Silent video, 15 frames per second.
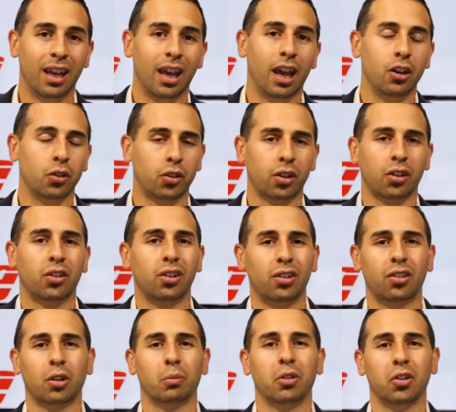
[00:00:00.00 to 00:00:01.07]
And you'll start seeing
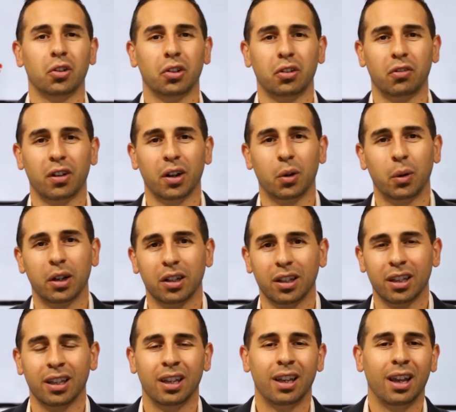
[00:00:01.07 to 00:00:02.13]
some results very
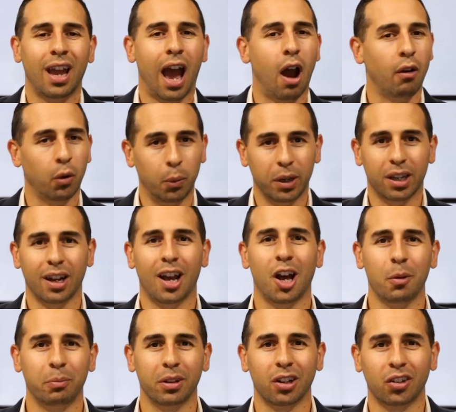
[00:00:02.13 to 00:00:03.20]
quickly. However we can
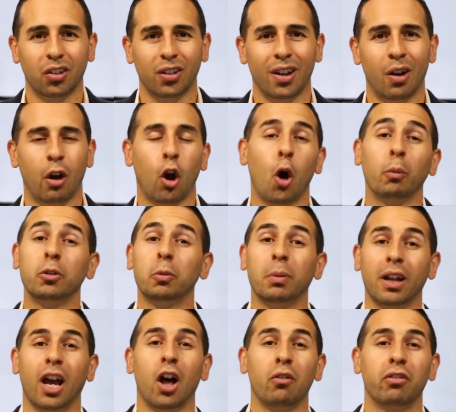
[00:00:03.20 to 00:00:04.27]
help, let us know. I hope it's
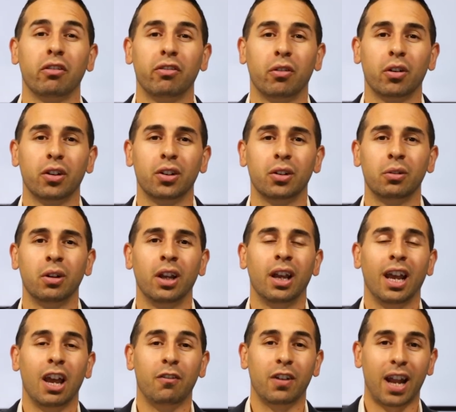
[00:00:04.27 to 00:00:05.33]
been helpful for you.
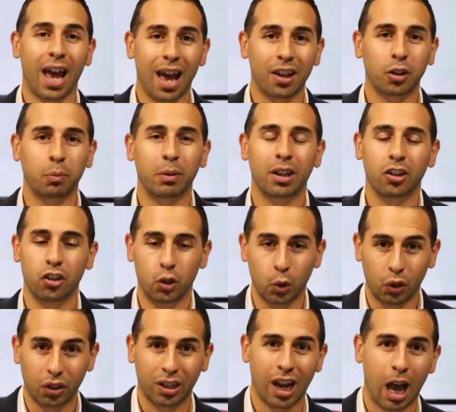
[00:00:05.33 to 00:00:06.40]
If it has been, shoot
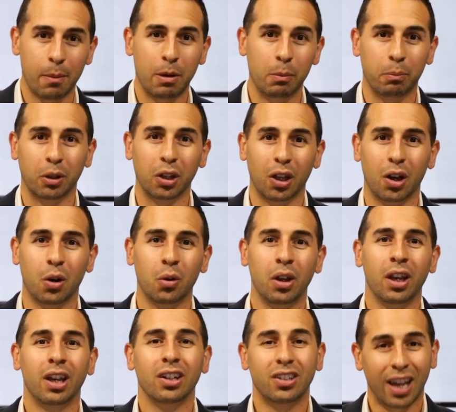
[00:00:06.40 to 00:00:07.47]
us a comment below.
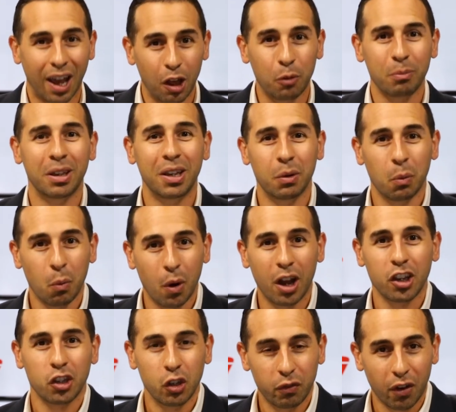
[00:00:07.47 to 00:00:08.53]
Tell me what
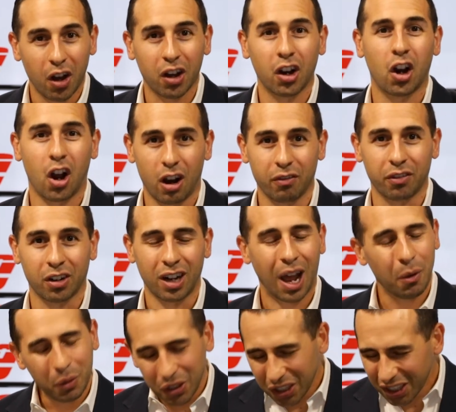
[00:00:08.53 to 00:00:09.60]
you've uncovered. I
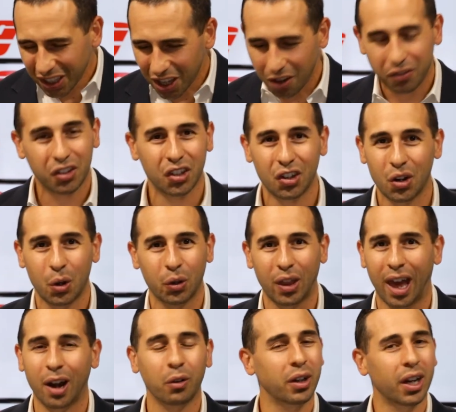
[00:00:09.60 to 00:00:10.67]
would love to know
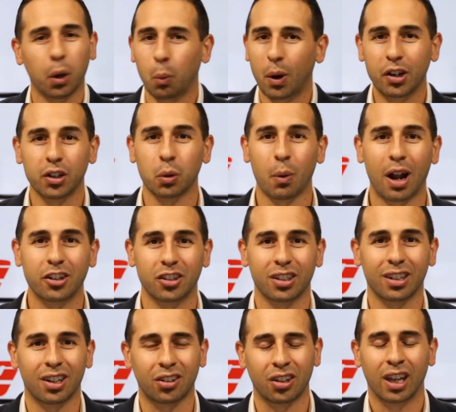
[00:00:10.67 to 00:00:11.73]
that. I don't care when you're watching
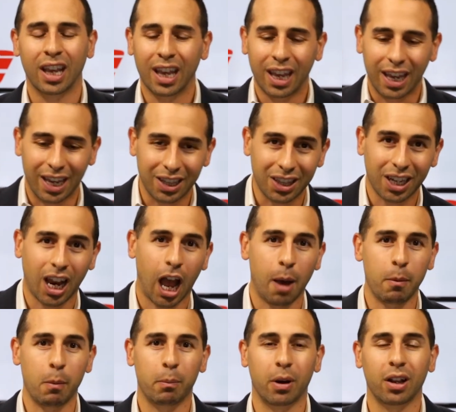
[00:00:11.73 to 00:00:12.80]
this. Hit the
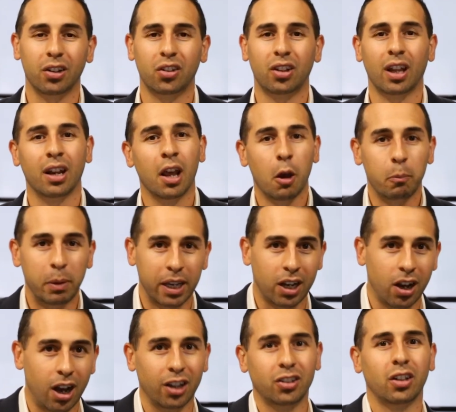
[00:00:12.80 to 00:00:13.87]
comment button and said,
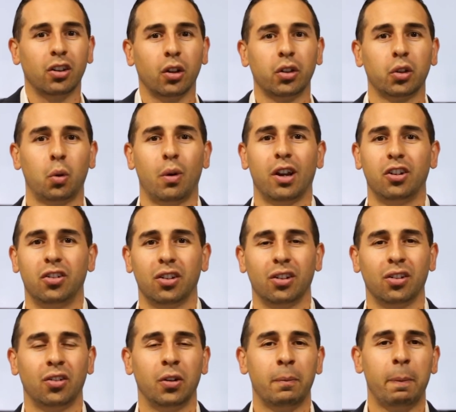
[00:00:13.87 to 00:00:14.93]
because of those
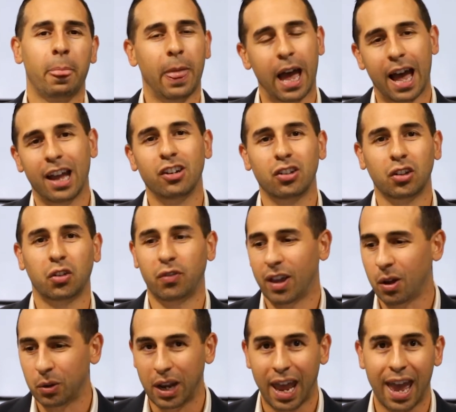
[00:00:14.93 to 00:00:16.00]
questions, I just
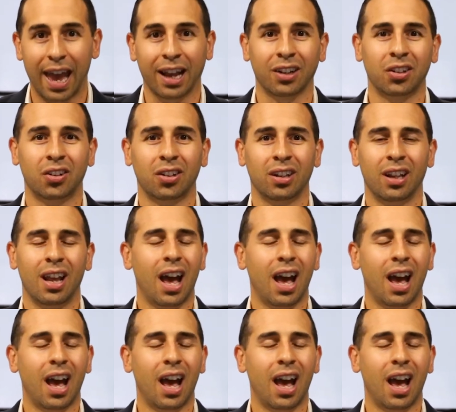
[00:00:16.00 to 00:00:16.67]
found X.